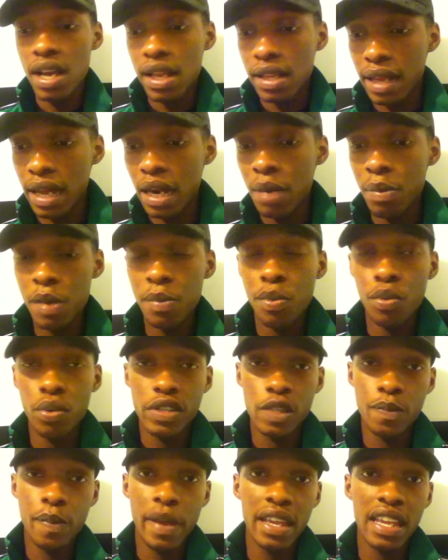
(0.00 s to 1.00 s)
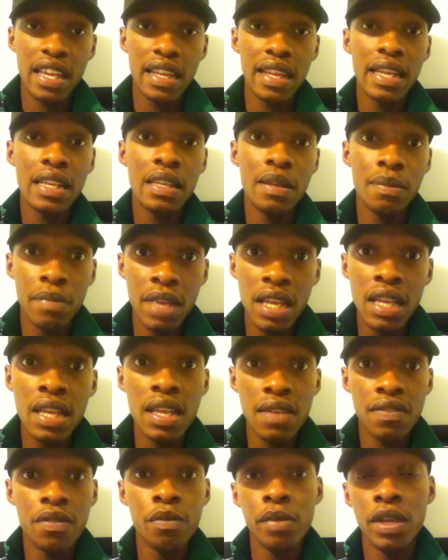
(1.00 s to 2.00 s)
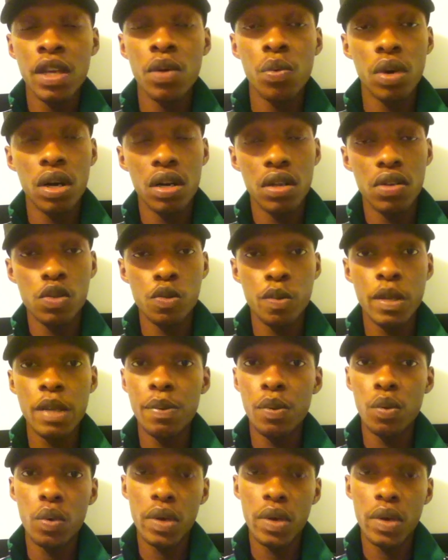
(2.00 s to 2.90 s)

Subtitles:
A lot of people were speculating, me even being one of those people,